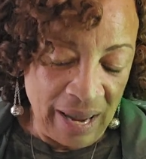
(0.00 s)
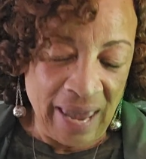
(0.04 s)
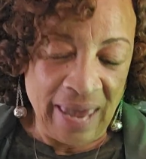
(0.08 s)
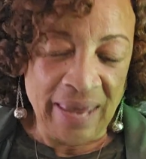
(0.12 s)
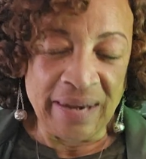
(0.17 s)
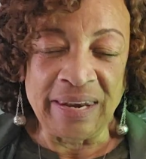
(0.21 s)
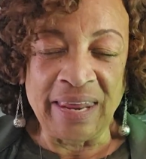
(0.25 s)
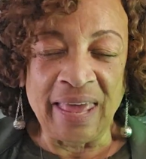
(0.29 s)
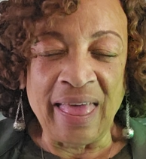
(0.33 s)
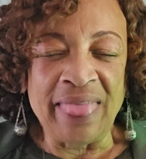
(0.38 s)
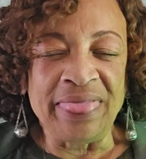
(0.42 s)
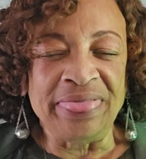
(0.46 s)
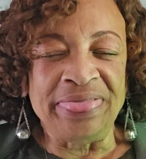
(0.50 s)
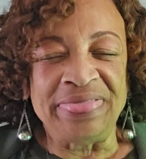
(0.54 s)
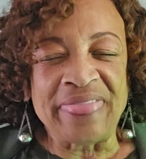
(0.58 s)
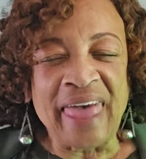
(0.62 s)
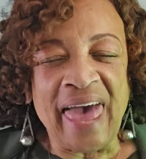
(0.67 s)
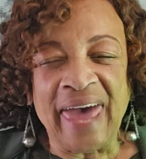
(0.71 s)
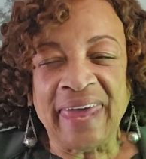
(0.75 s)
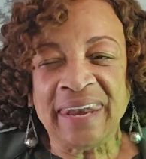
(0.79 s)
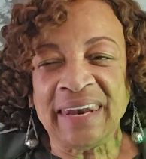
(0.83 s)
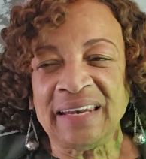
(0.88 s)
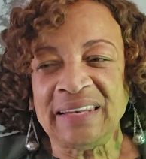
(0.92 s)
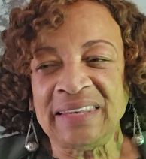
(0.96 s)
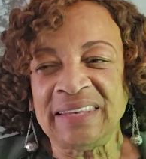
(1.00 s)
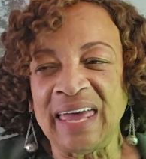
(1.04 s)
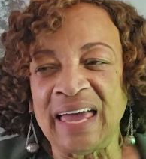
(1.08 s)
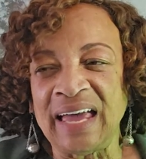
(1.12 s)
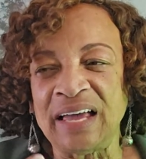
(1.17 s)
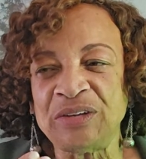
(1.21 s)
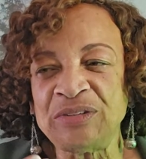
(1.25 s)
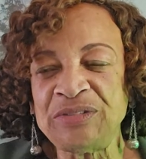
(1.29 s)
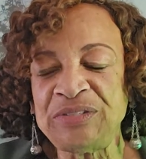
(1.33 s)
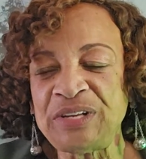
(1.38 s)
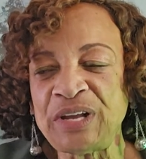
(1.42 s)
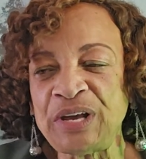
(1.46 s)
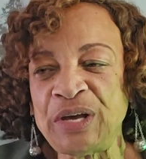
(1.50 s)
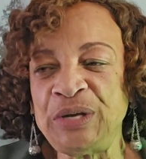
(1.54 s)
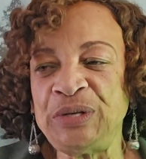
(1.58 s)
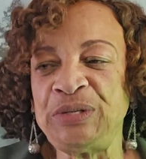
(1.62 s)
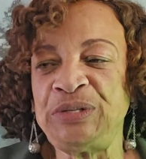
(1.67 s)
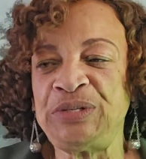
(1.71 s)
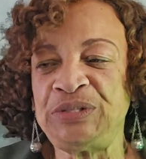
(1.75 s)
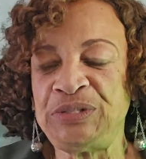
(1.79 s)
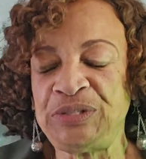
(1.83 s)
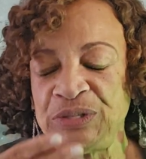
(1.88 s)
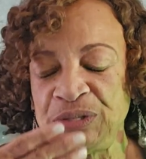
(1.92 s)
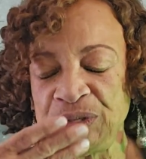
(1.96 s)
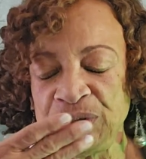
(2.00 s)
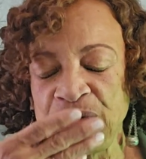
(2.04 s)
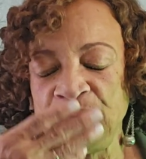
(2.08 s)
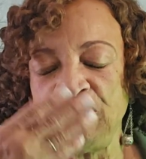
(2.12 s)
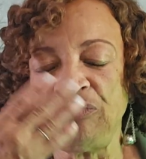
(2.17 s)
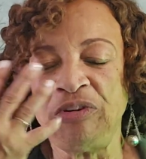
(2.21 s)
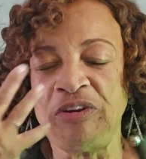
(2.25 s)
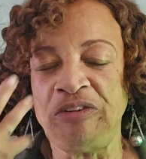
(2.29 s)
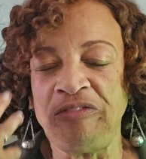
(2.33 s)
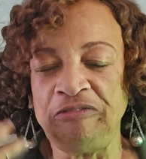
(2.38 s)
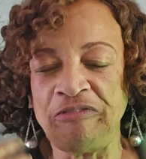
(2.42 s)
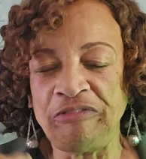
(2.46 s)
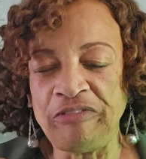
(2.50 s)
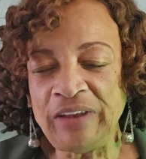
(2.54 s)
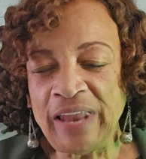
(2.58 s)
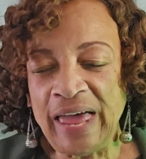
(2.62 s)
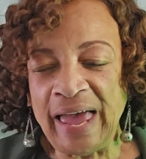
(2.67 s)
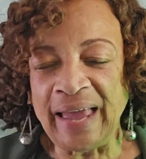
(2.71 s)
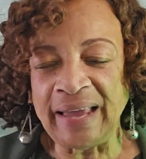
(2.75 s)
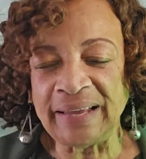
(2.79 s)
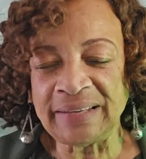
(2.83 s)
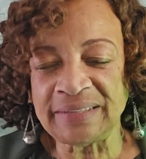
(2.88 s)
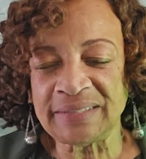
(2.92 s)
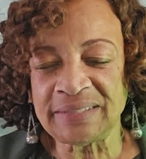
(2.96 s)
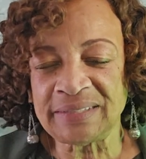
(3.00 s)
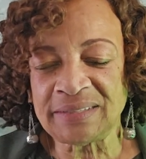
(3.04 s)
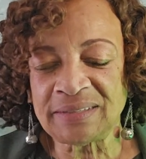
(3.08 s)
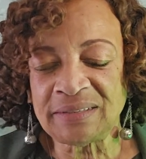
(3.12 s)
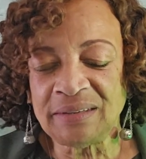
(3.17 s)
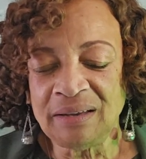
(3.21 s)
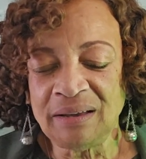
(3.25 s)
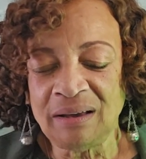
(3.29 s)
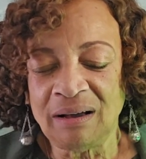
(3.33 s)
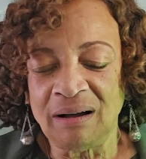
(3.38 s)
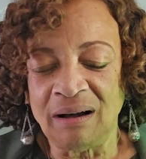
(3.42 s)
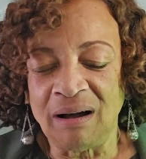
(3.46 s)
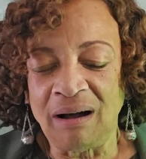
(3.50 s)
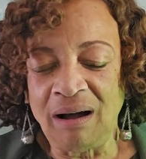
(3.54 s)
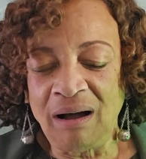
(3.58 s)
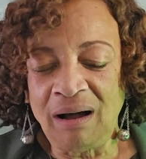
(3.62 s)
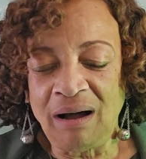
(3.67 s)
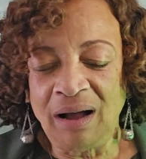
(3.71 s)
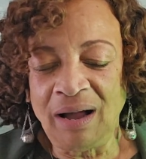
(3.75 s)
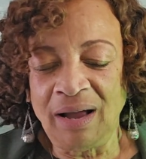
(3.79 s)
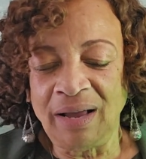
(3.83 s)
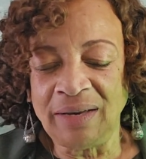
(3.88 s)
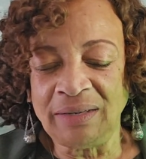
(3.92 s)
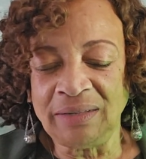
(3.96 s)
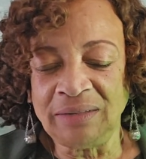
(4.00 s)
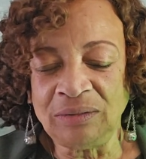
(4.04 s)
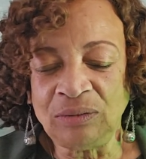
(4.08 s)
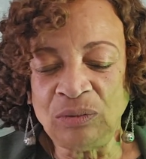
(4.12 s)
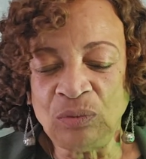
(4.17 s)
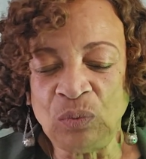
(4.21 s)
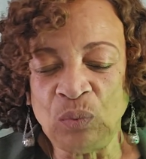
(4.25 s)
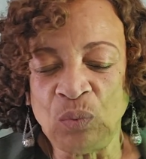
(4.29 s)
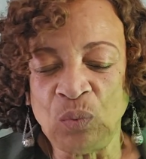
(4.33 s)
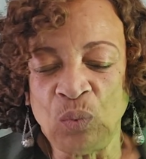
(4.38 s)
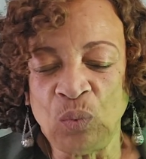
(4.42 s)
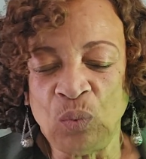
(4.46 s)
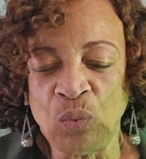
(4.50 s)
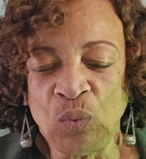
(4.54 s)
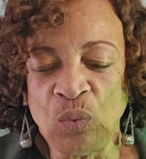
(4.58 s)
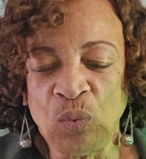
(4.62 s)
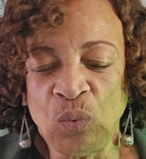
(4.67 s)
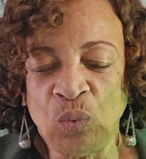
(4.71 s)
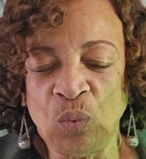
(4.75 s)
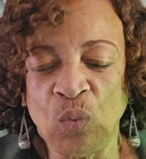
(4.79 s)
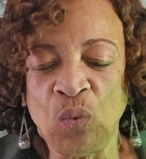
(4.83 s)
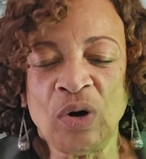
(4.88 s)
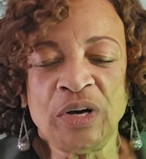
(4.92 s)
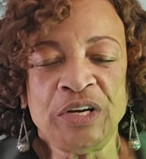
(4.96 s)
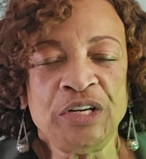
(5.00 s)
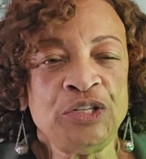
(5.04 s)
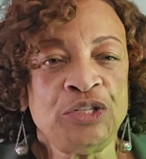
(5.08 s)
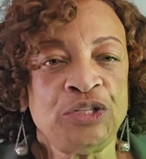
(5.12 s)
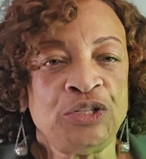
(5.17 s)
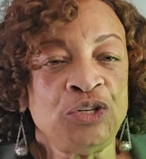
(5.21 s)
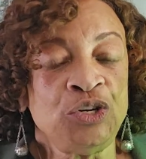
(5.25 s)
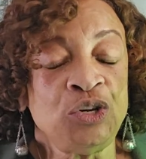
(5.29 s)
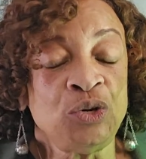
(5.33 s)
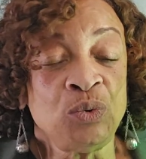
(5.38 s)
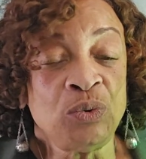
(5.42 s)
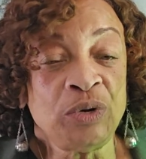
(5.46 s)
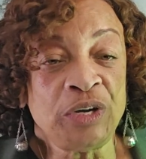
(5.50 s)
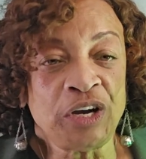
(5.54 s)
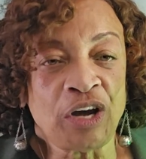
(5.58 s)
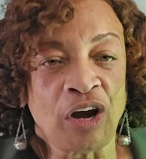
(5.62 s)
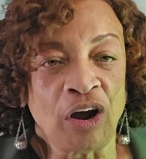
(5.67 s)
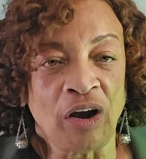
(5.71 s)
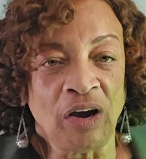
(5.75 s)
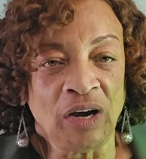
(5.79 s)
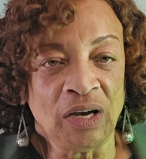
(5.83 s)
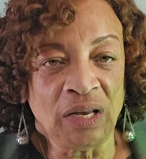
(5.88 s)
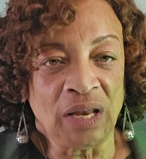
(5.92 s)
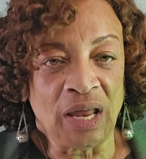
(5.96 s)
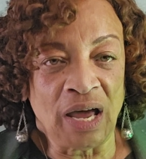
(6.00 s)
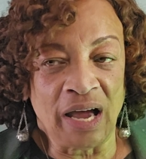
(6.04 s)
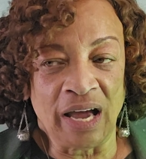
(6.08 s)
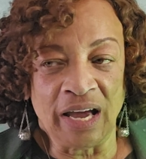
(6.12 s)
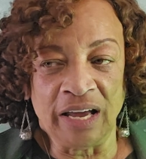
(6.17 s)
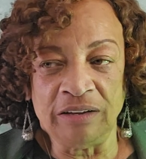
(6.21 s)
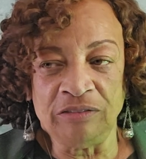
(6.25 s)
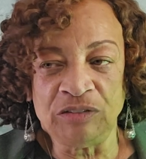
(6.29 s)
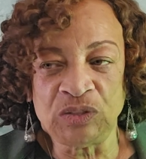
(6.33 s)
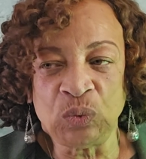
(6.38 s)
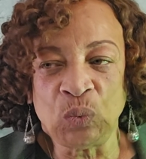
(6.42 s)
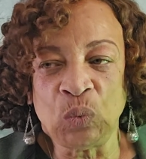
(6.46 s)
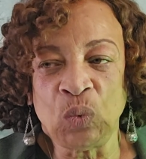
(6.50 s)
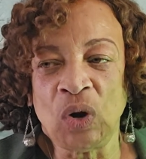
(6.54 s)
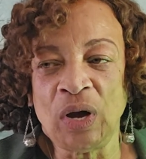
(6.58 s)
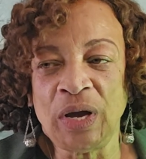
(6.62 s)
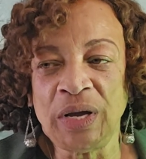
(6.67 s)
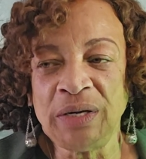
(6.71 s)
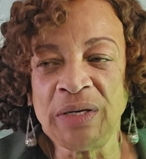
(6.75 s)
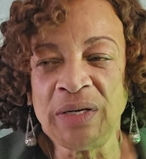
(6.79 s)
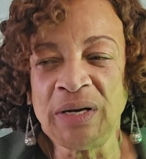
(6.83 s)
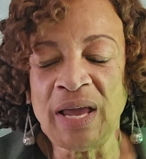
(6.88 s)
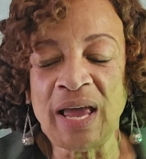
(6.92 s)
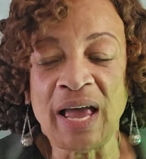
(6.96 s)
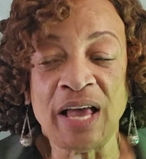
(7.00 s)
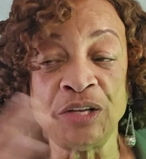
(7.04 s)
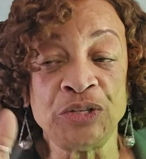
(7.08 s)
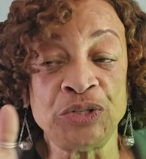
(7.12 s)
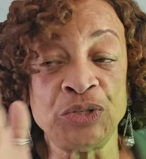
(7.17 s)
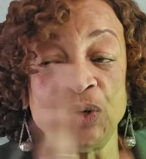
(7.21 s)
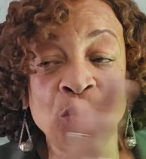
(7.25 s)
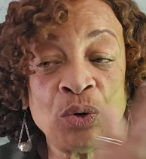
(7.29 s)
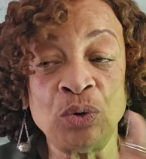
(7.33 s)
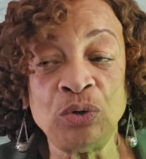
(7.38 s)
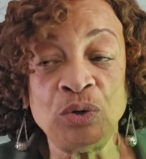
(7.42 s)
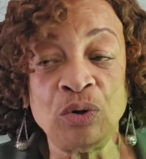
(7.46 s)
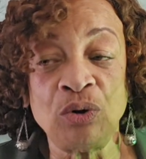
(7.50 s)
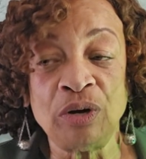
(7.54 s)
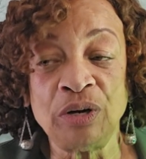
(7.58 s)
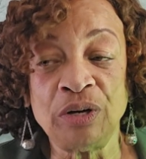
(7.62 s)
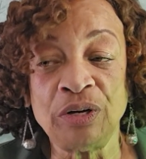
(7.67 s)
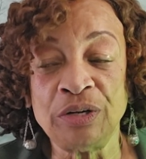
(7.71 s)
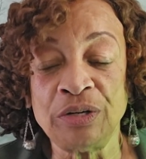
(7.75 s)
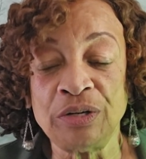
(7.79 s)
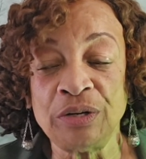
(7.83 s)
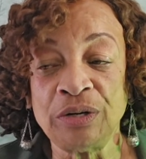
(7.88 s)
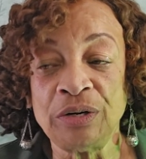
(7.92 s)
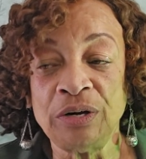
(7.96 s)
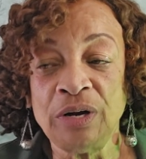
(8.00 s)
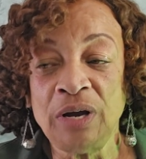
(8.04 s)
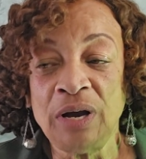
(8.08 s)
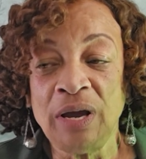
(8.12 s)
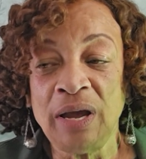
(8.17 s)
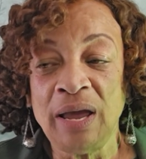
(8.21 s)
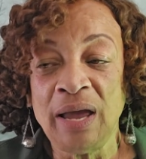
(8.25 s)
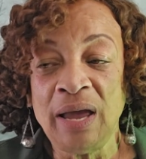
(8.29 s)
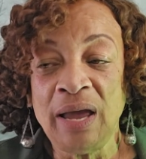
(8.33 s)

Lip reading: And that allows us to reflect on what is new in our lives, what has no longer